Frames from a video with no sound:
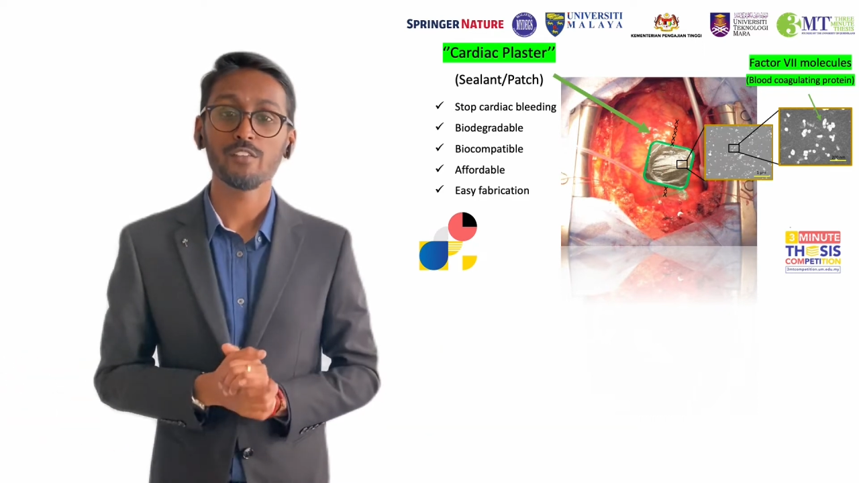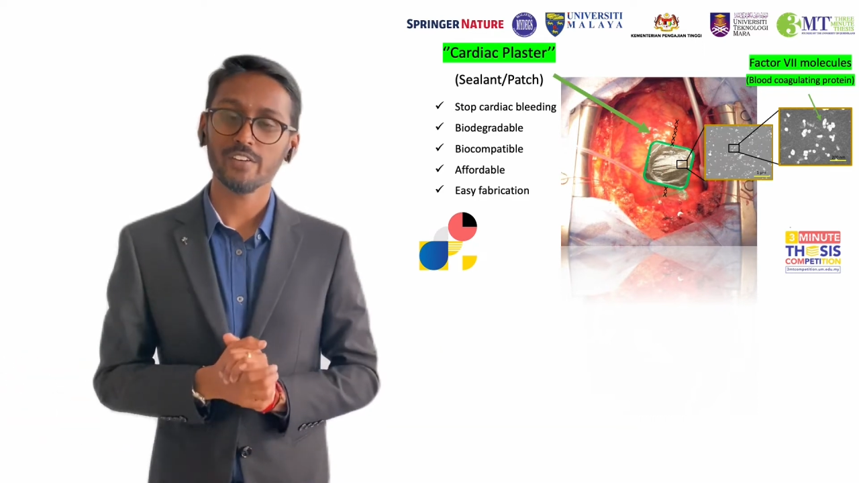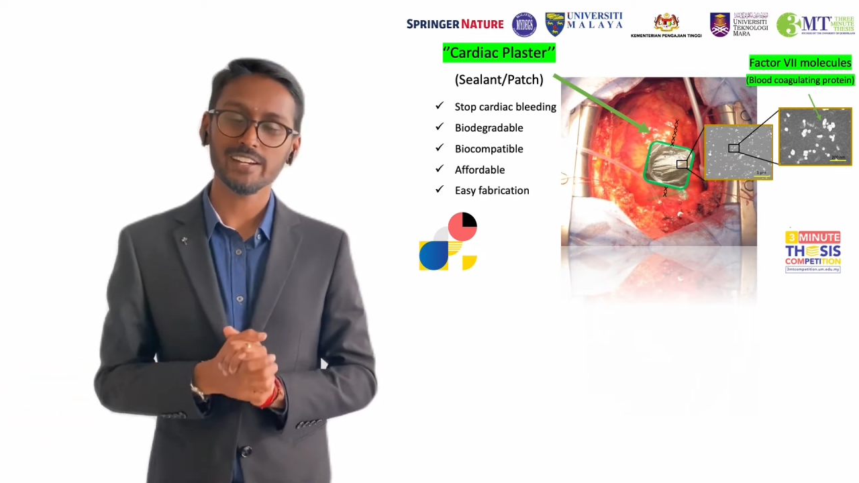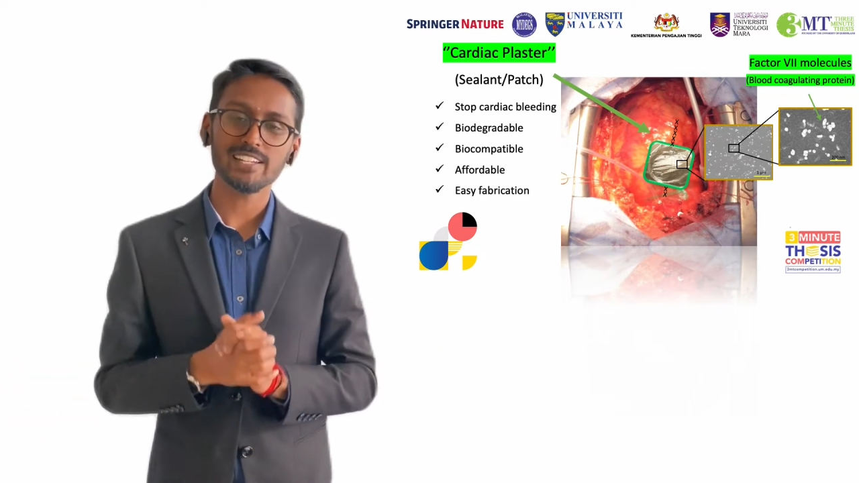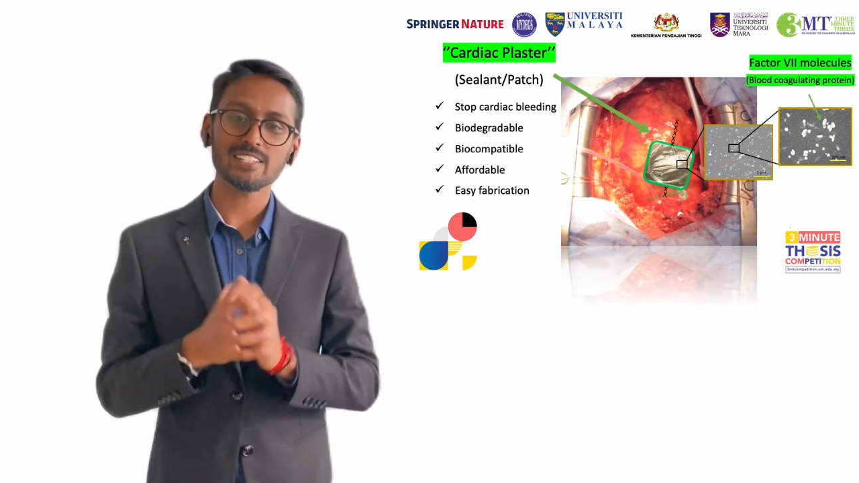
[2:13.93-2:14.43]

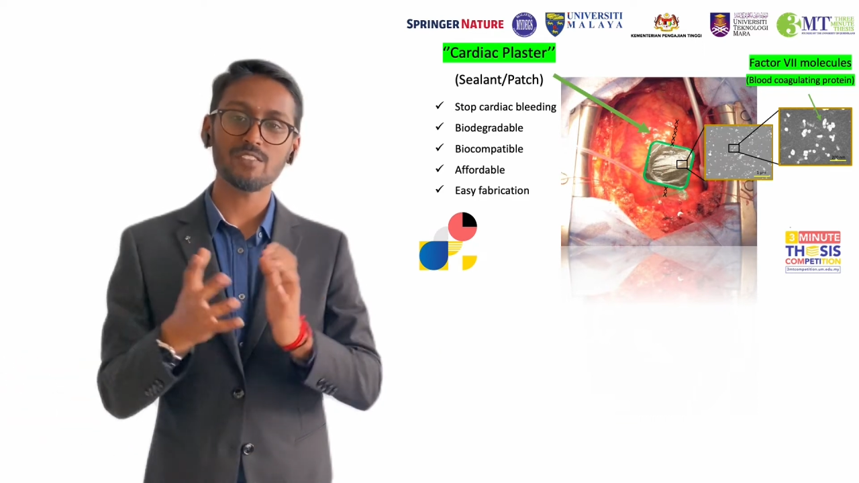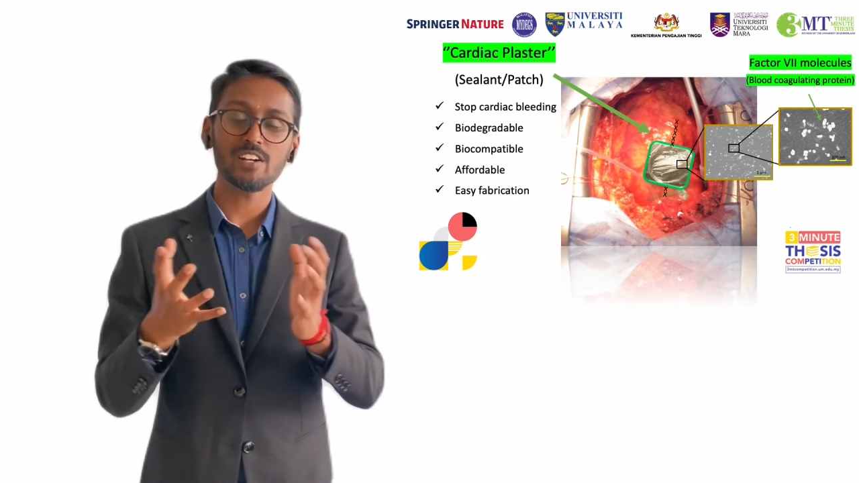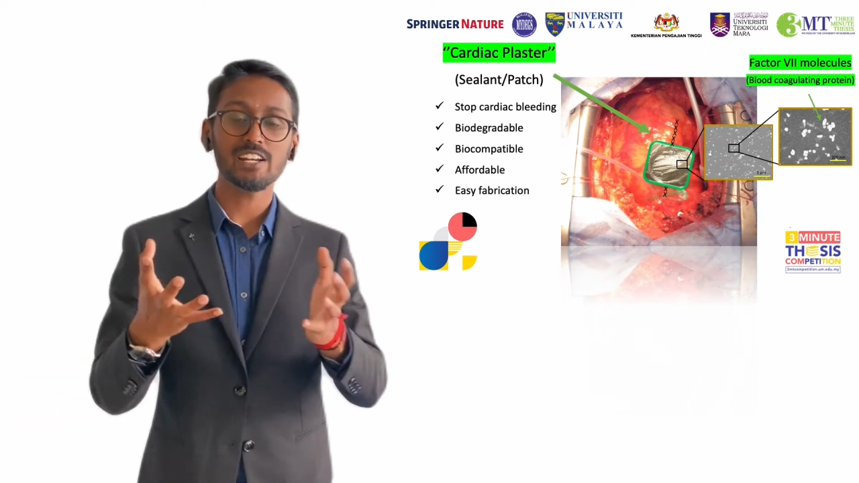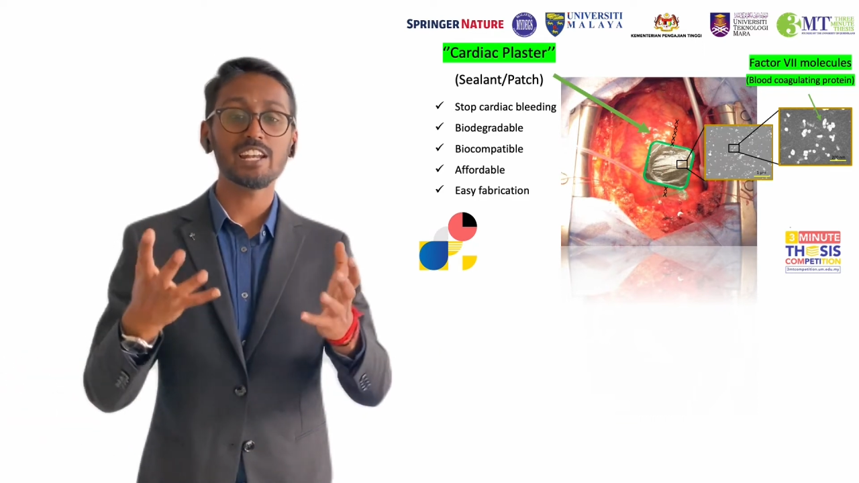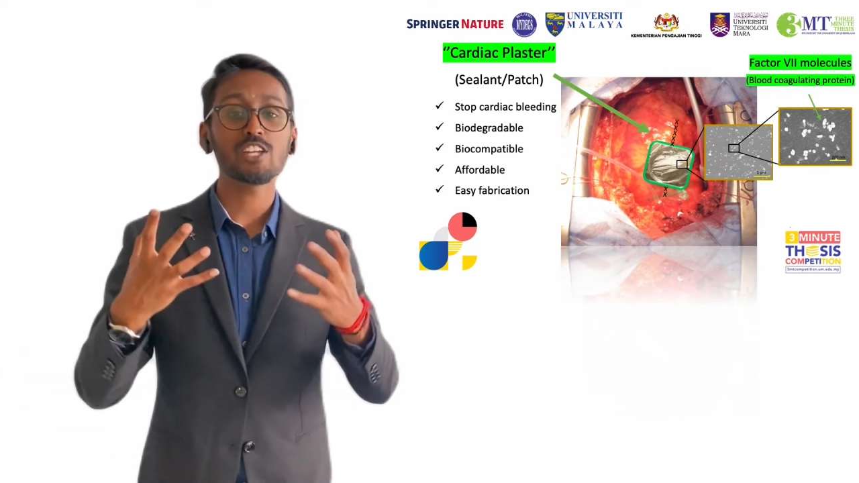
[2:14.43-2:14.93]
Factor
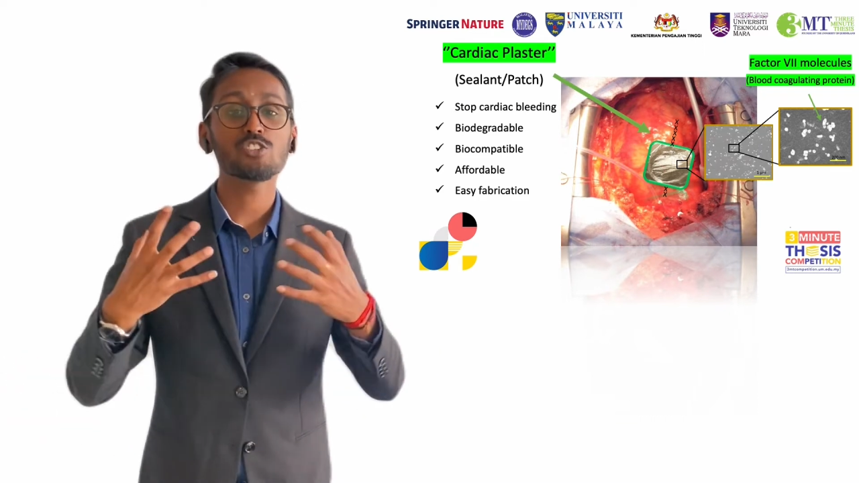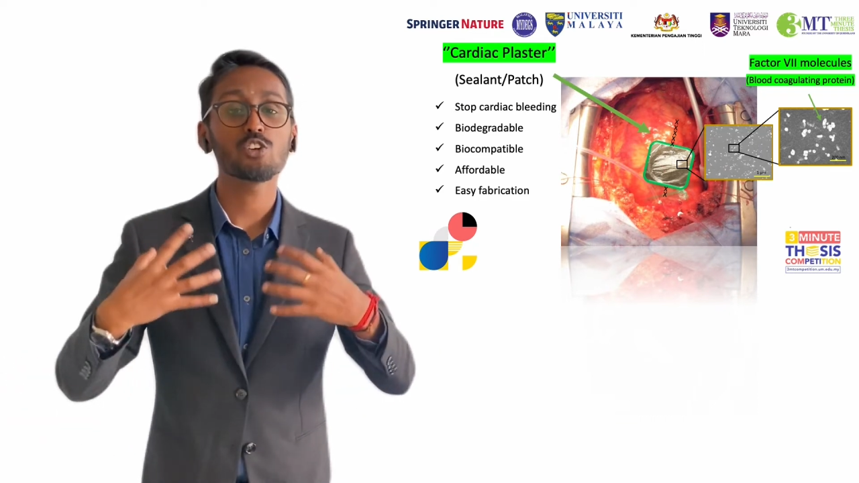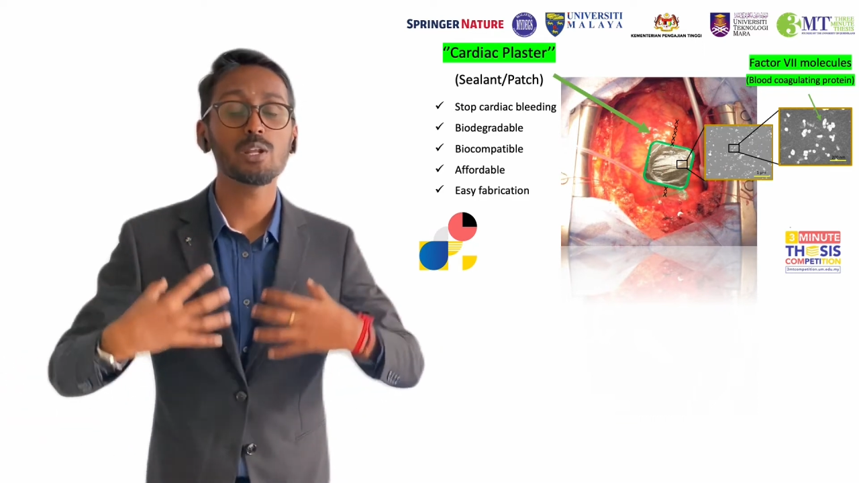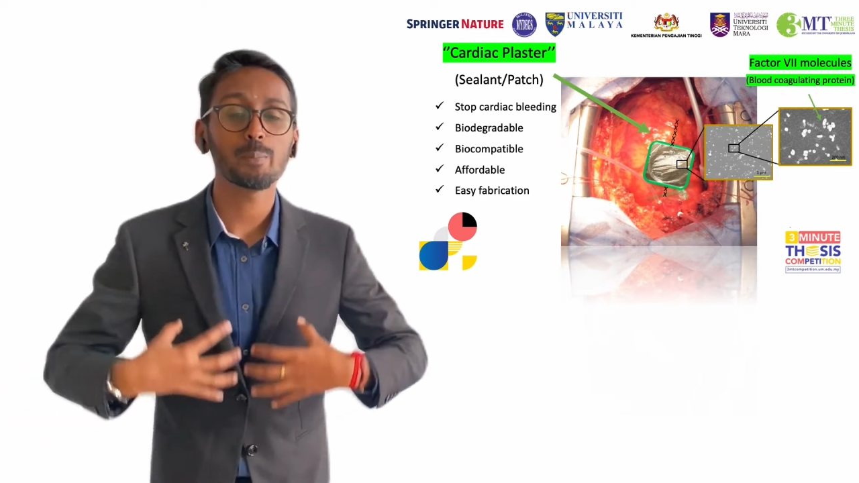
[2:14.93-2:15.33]
7 naturally